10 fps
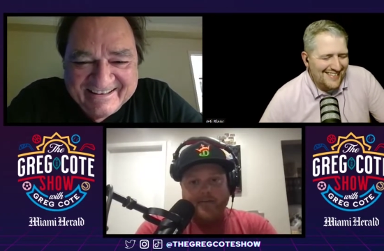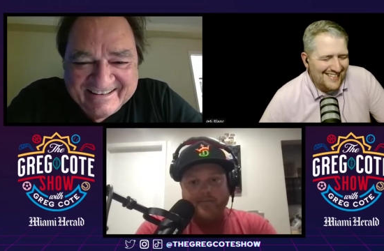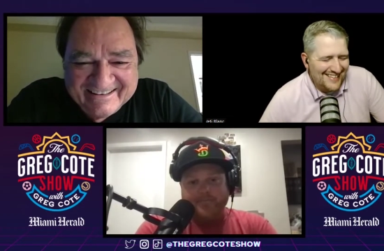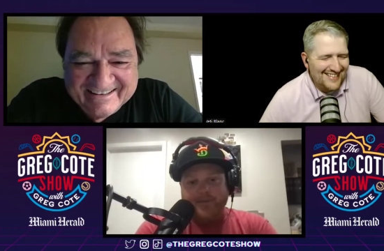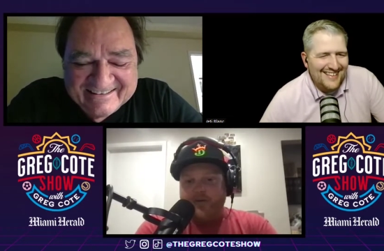
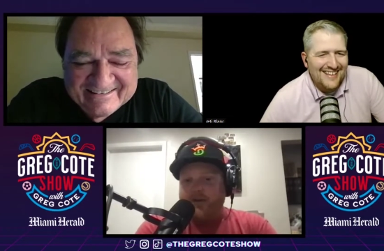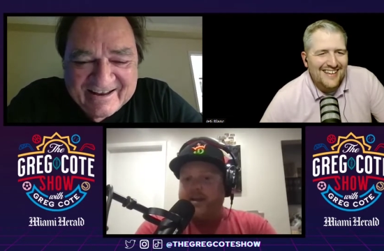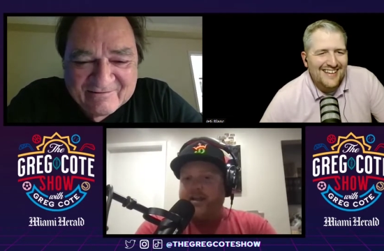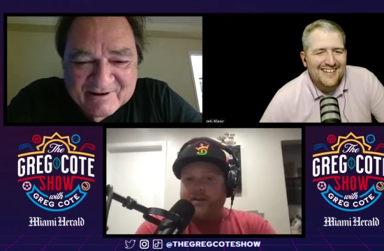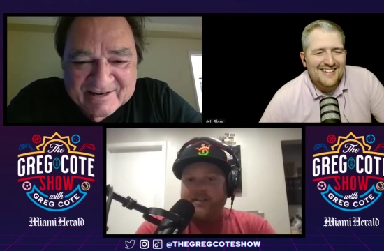Speaker 1: No Greg
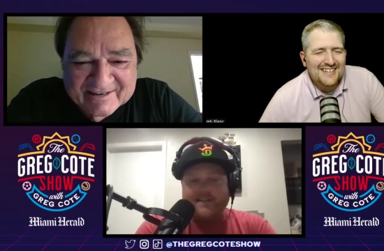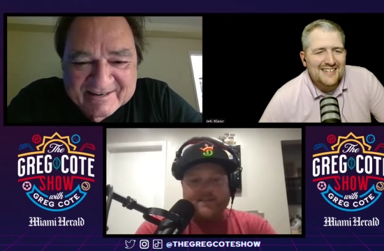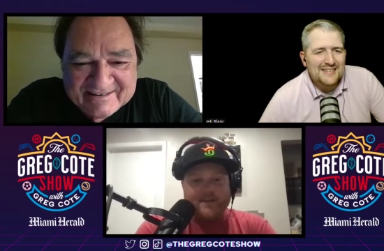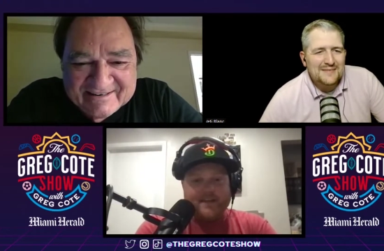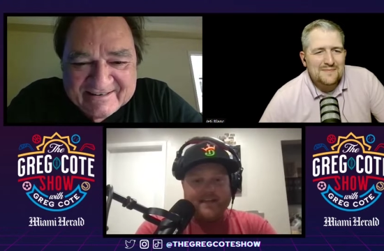Cote really. This
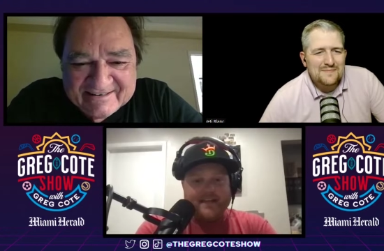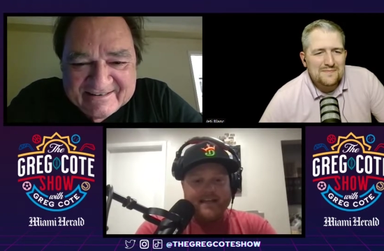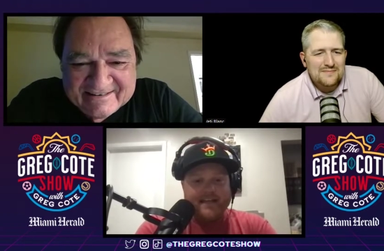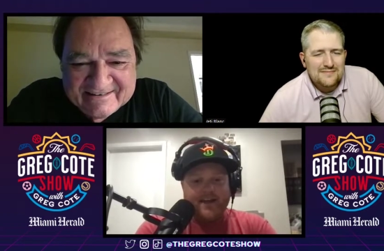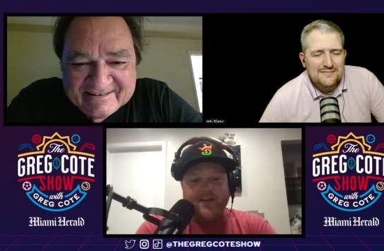week.
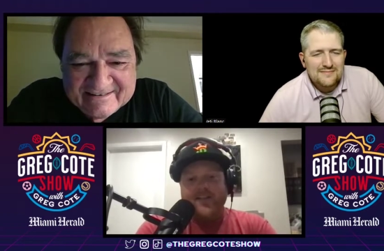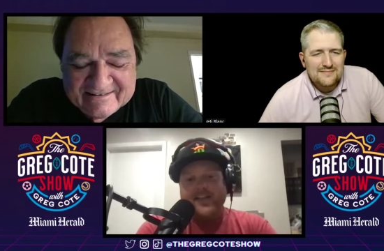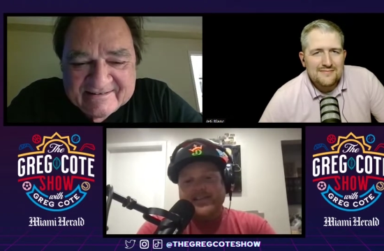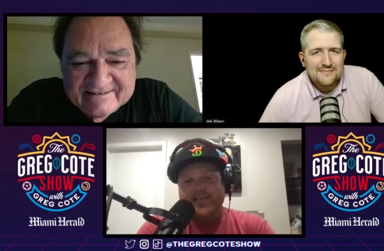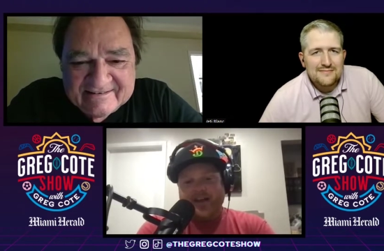Oh, no, that
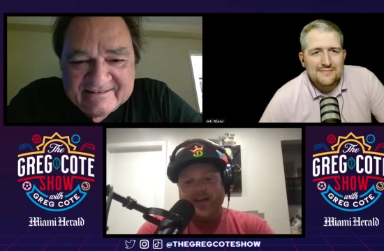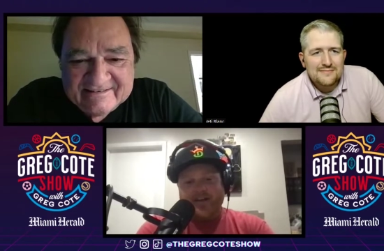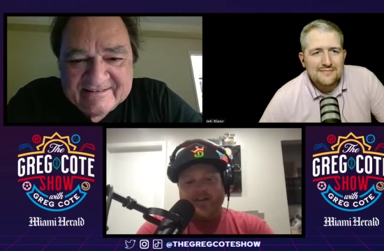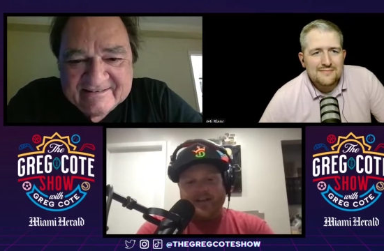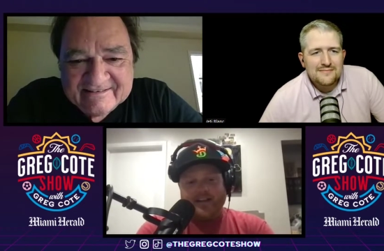is Greg
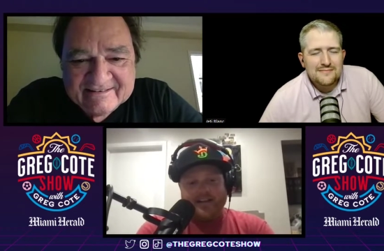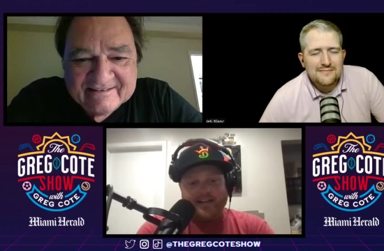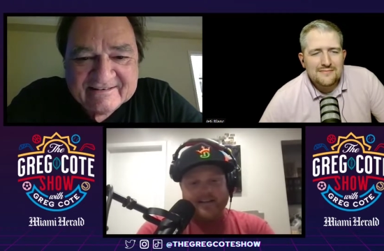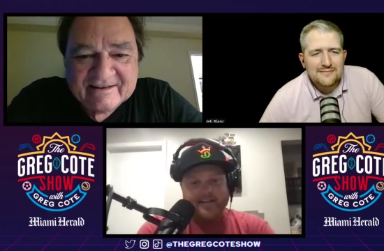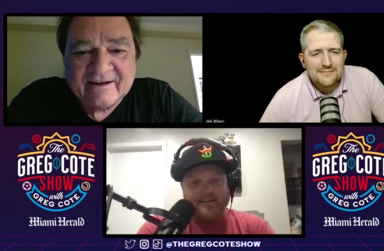Cote.
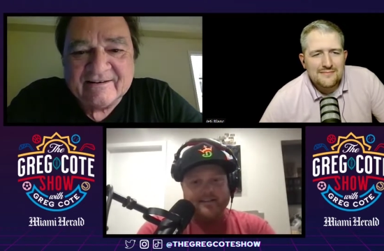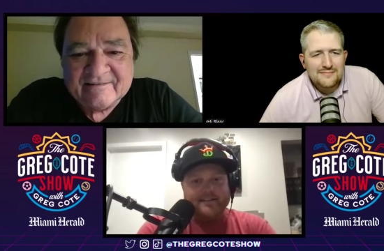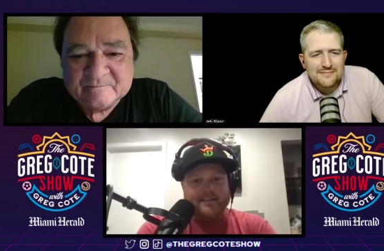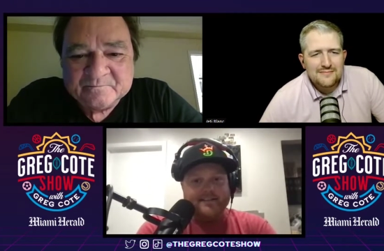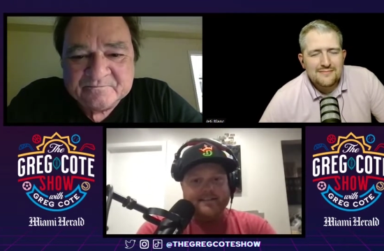Yeah.
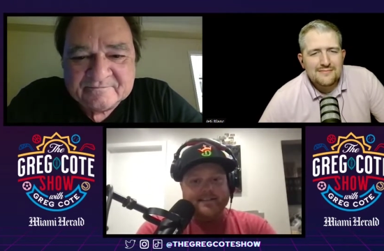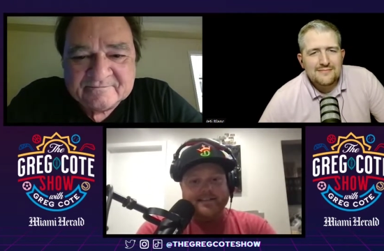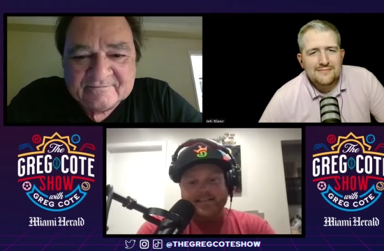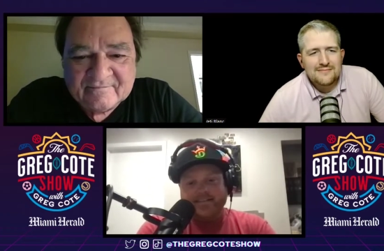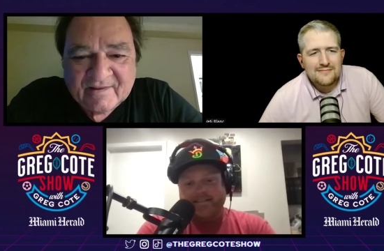
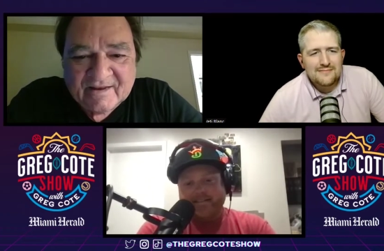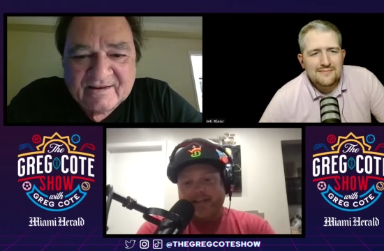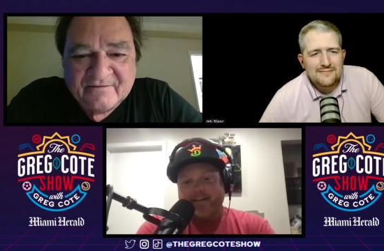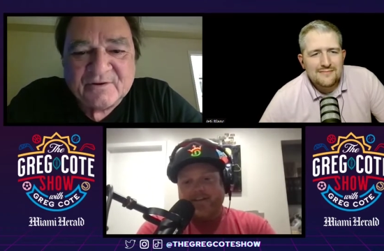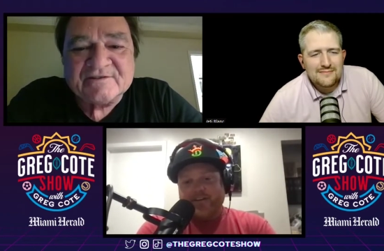
Speaker 2: That
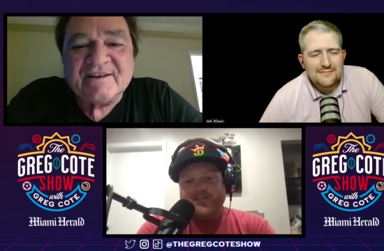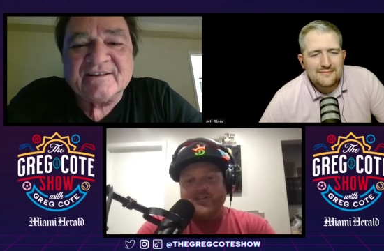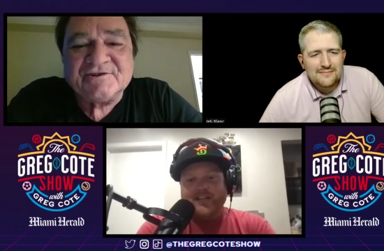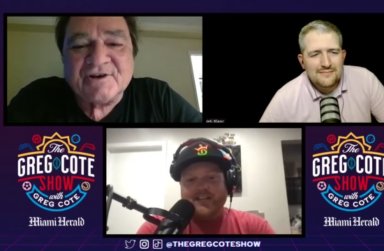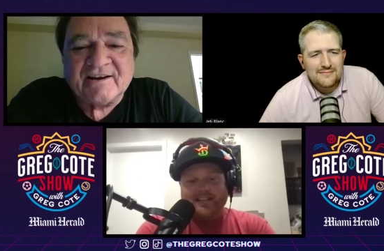if you'd have
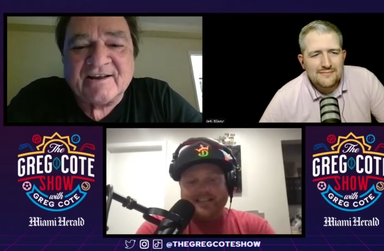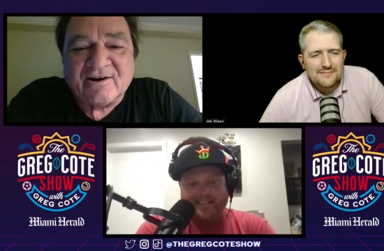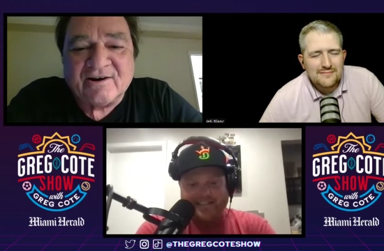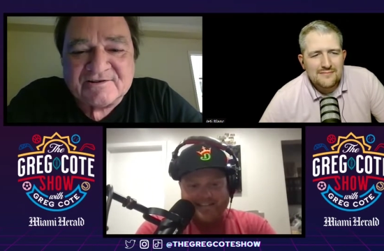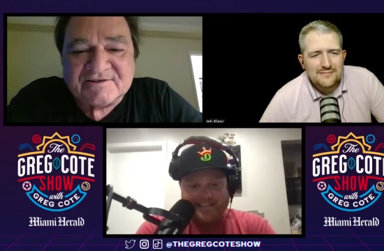said Johnny
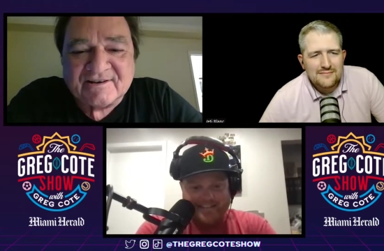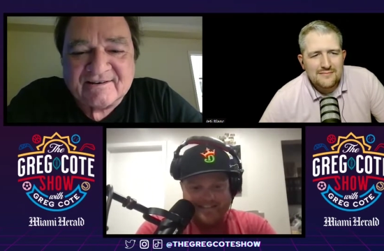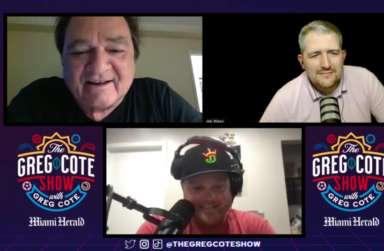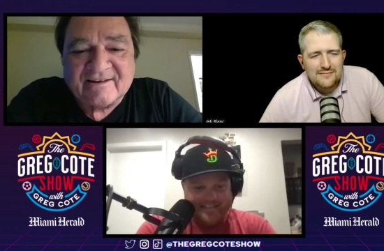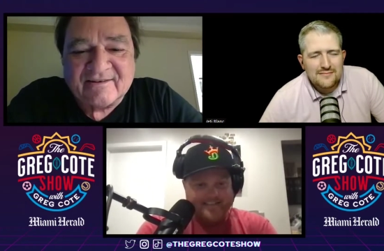Carson,
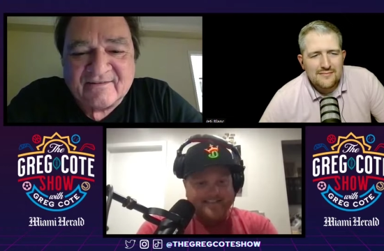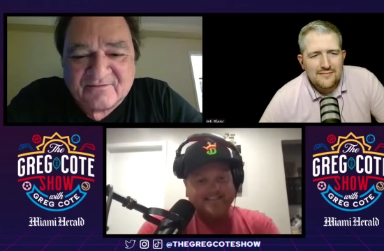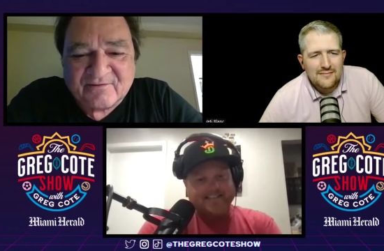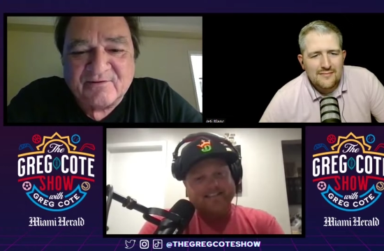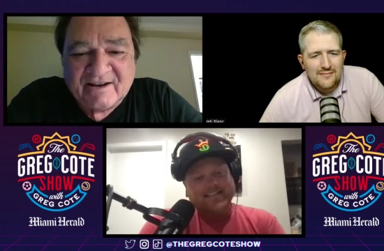I could have
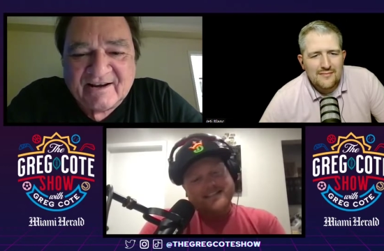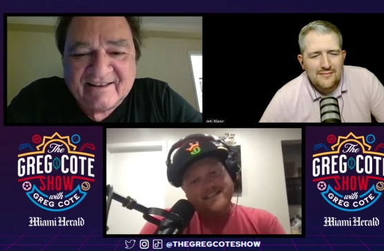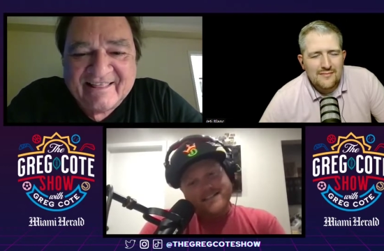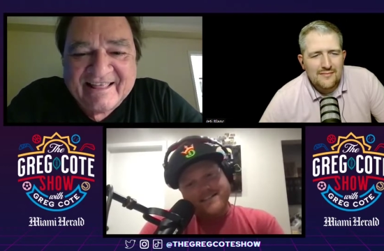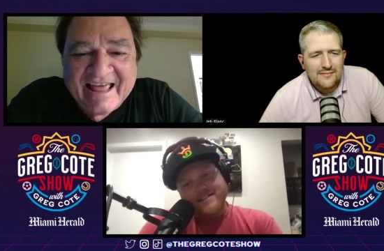thrown in out
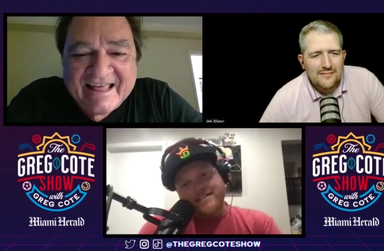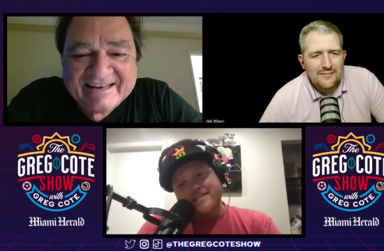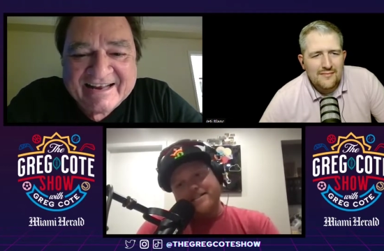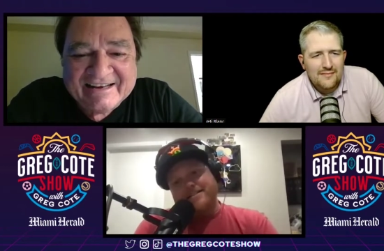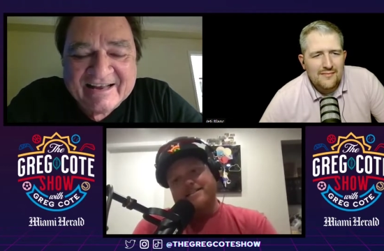of that
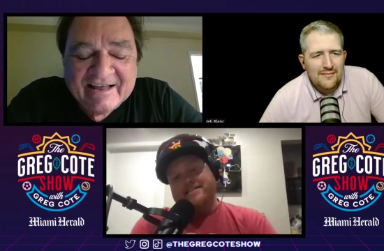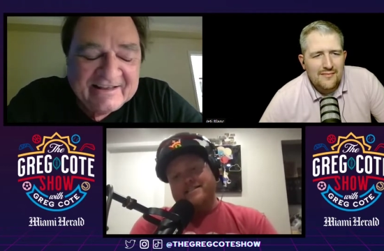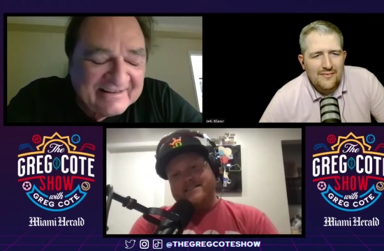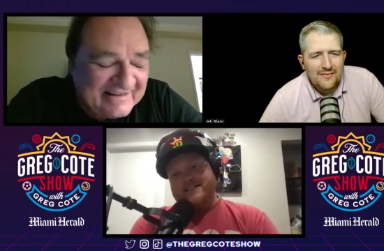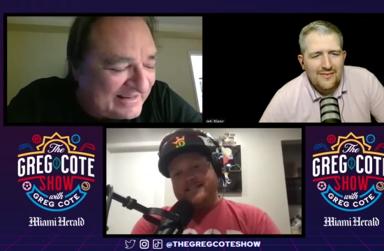kind of
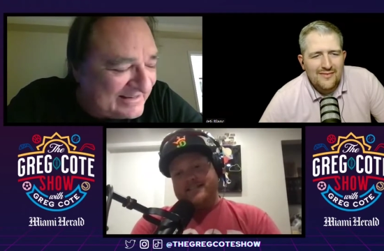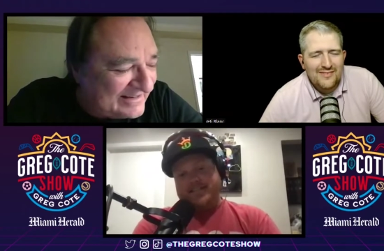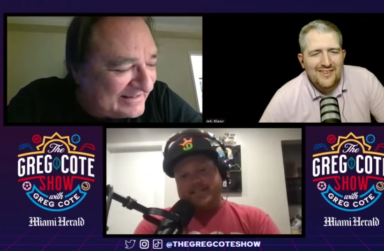a